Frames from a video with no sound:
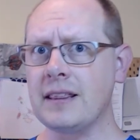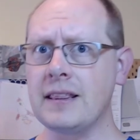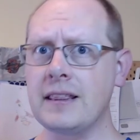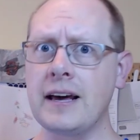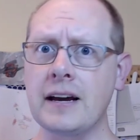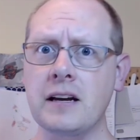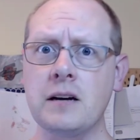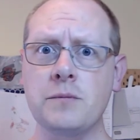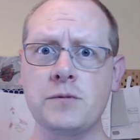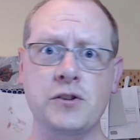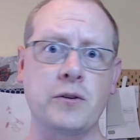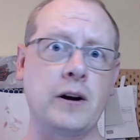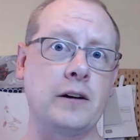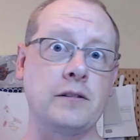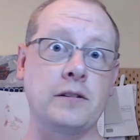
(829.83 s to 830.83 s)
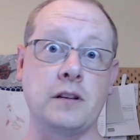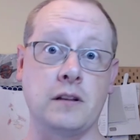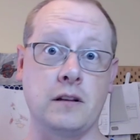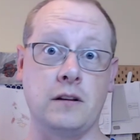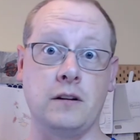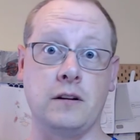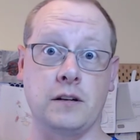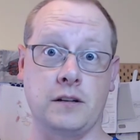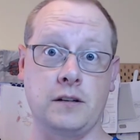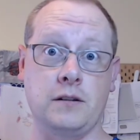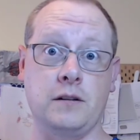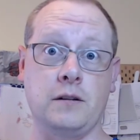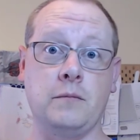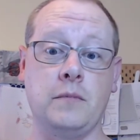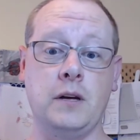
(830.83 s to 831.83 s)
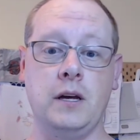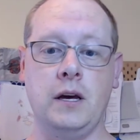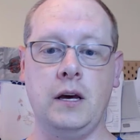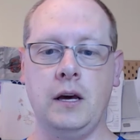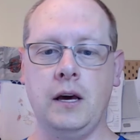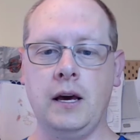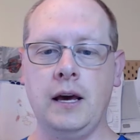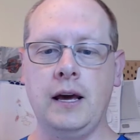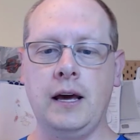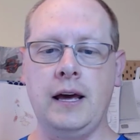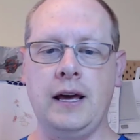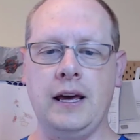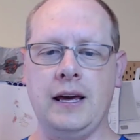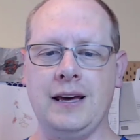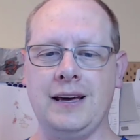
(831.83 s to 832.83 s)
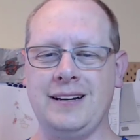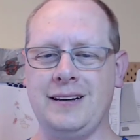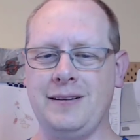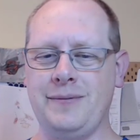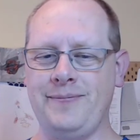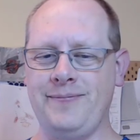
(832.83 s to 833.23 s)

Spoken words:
that comes around to the long term. And